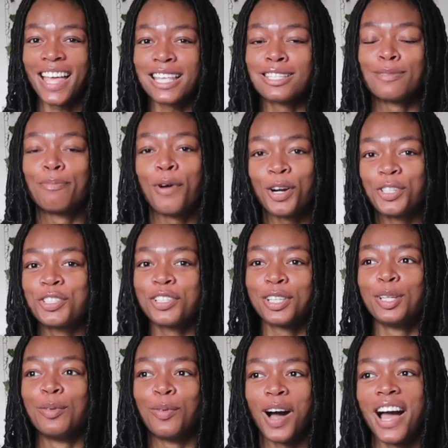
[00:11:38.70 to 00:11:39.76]
That's
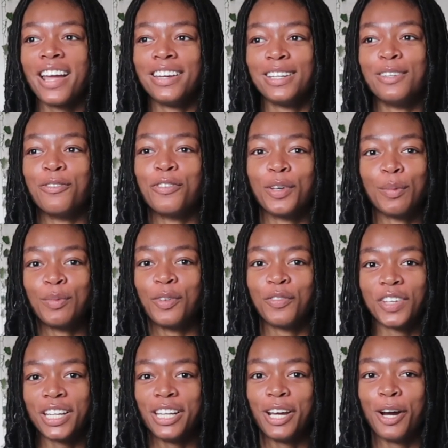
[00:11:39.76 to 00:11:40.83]
partially why I didn't film the
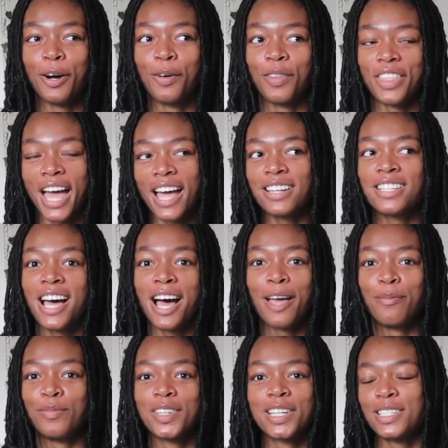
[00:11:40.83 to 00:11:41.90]
video that
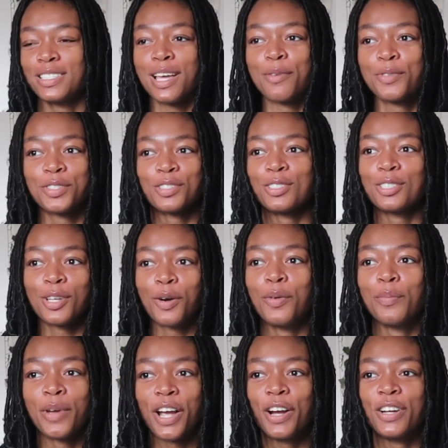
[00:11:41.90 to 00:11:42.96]
time because I was just so
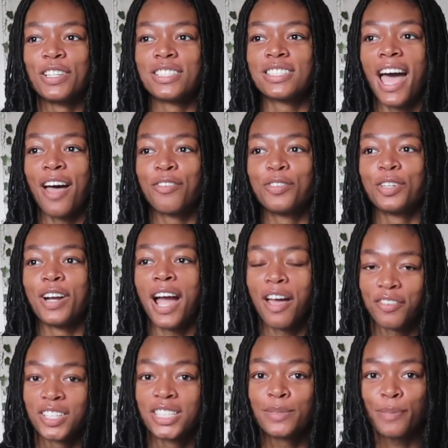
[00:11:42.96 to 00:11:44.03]
embarrassed after
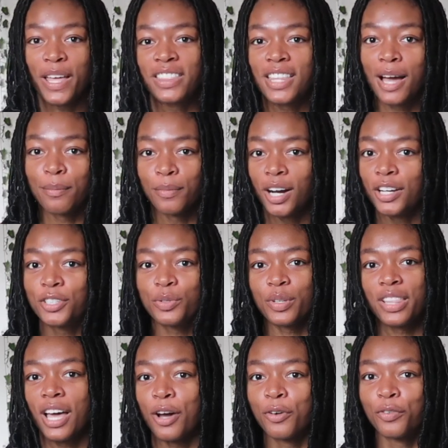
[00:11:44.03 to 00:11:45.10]
having spent that much
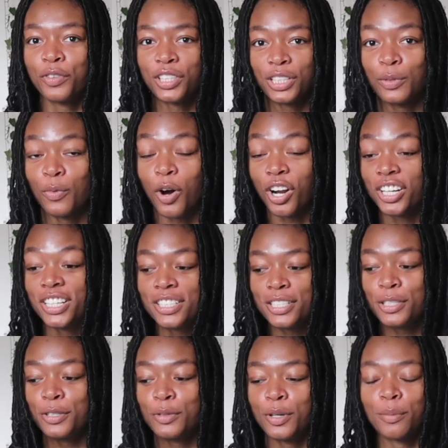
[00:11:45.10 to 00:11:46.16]
without really wanting
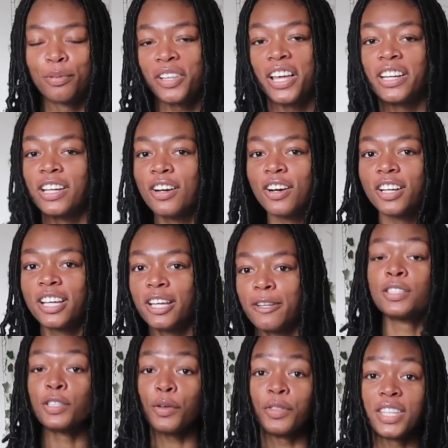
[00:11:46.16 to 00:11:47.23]
to or planning on
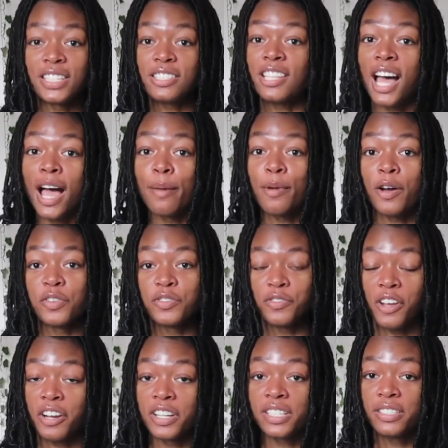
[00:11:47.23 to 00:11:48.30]
it. So this time I was
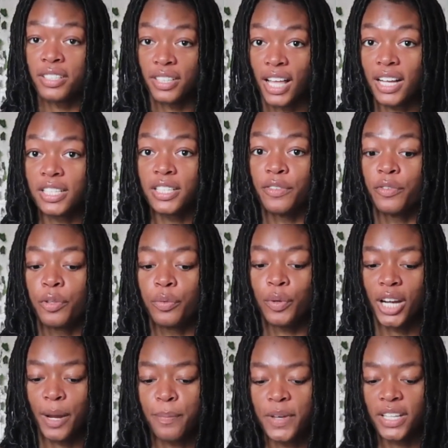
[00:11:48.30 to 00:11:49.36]
very selective with
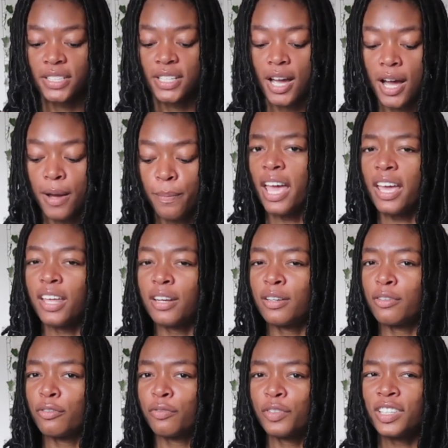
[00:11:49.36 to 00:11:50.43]
what I picked up
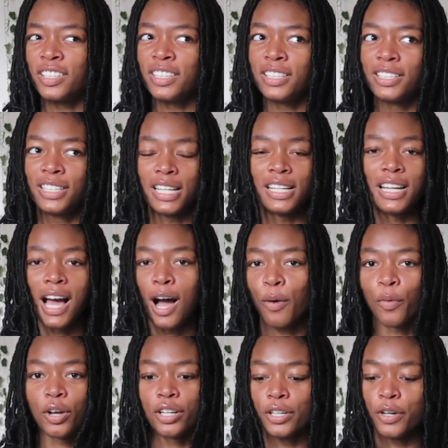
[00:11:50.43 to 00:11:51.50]
and really did not
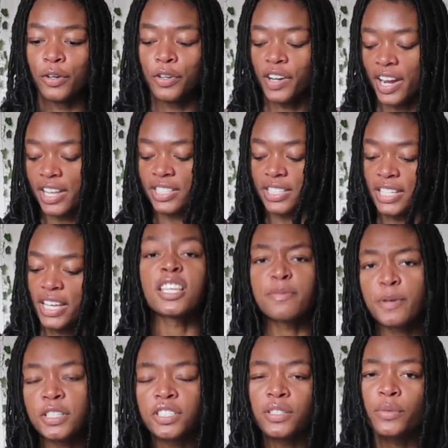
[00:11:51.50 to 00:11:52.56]
want to go crazy,
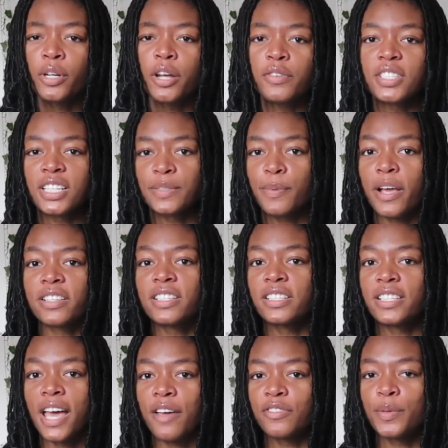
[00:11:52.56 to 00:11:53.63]
especially when I was expecting
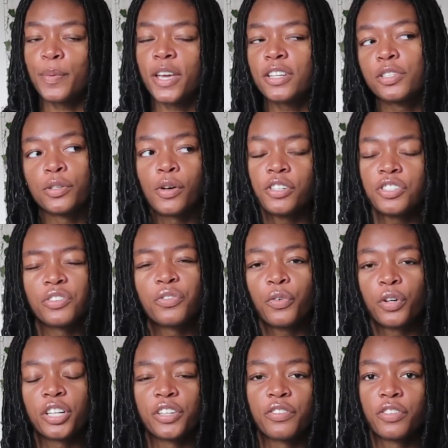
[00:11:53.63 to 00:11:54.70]
to have to pay
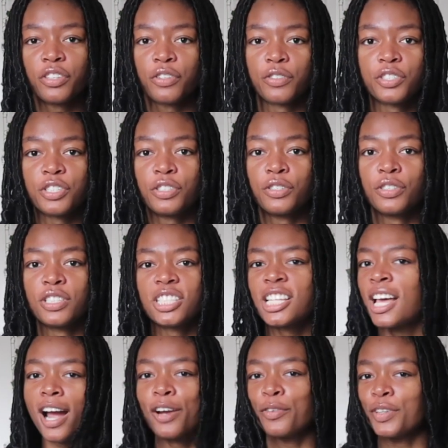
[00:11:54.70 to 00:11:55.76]
240 for those shoes.
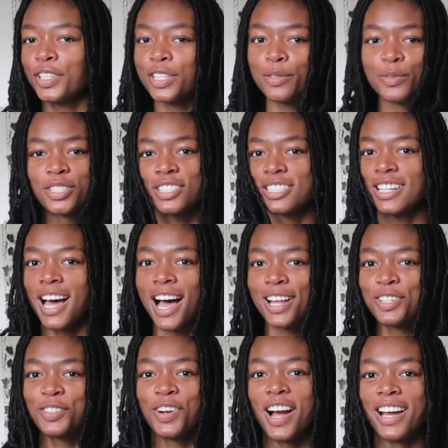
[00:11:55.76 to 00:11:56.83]
I really was
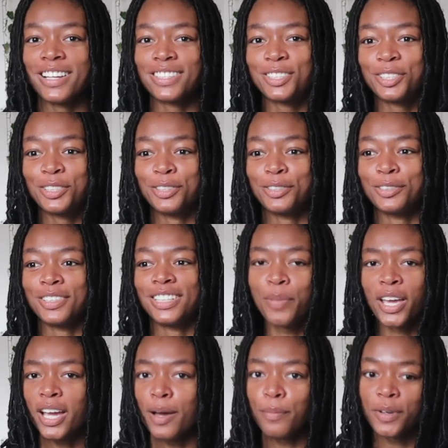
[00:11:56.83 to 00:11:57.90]
not trying to
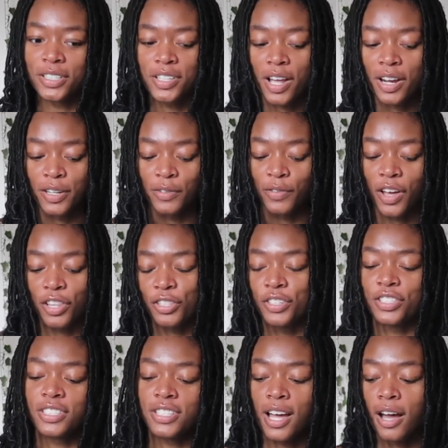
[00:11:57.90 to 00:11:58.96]
pick up a ton of other
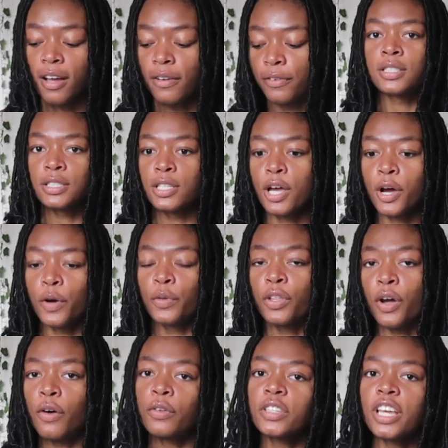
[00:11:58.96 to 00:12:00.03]
stuff. So
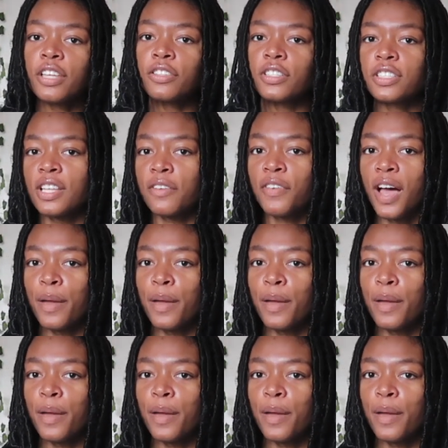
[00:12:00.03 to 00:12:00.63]
the only other stuff